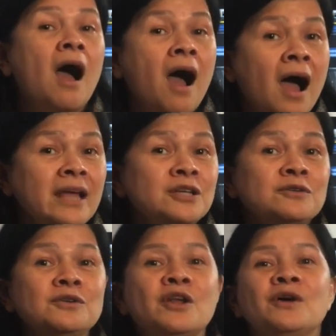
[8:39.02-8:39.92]
I
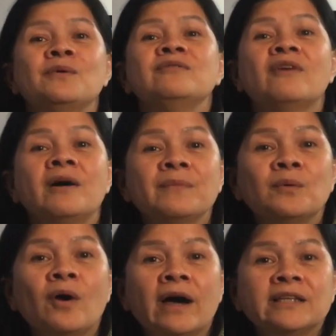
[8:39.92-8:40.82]
don't know if I'm the
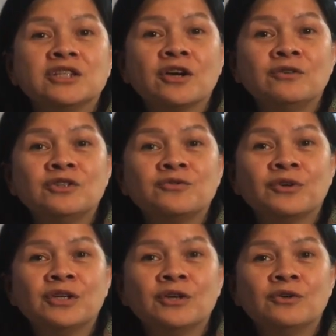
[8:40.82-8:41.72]
right coach for
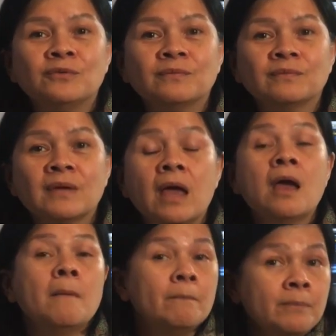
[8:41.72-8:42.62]
you,
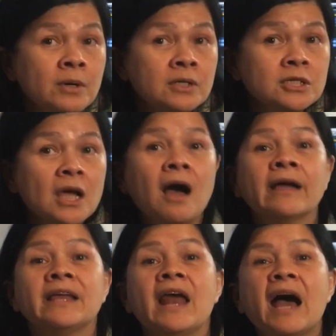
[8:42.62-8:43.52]
but I
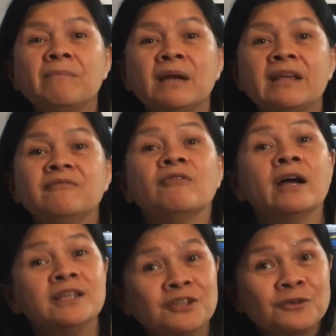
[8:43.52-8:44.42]
can happily
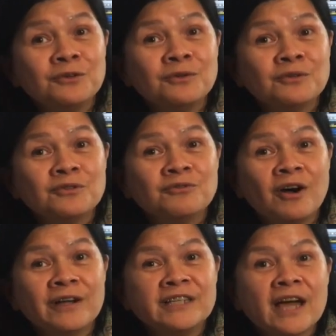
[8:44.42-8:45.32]
invite you to
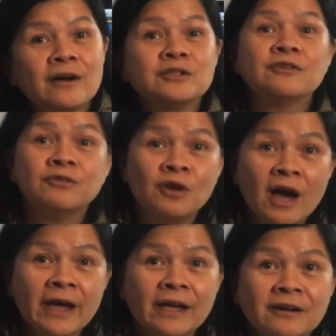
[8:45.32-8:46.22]
find out if you
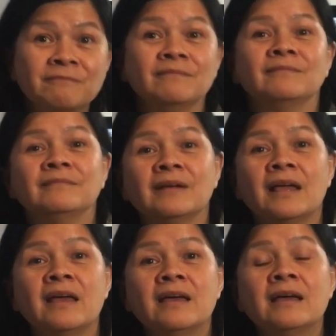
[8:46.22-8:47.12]
like.
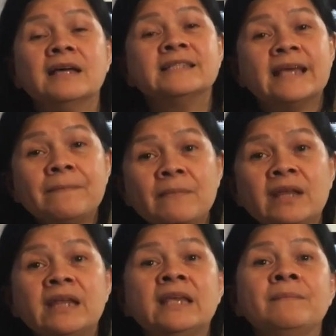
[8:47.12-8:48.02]
Send me
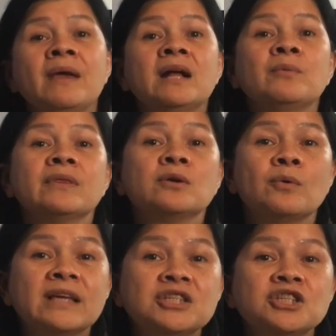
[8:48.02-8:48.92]
an email with a
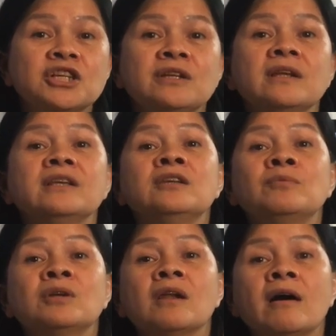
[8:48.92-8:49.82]
question you
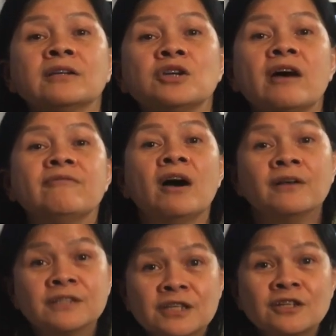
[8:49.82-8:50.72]
would like to have
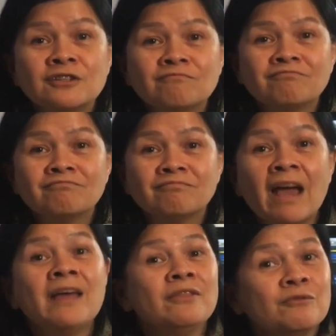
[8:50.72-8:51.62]
answered,
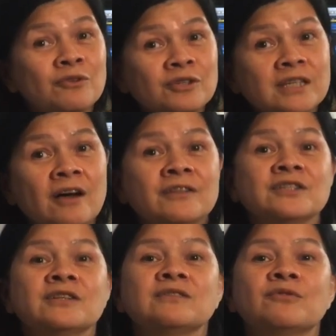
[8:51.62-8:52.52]
and the first
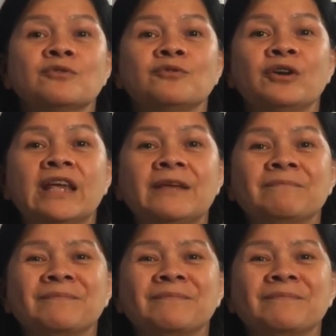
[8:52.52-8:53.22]
answer is for free.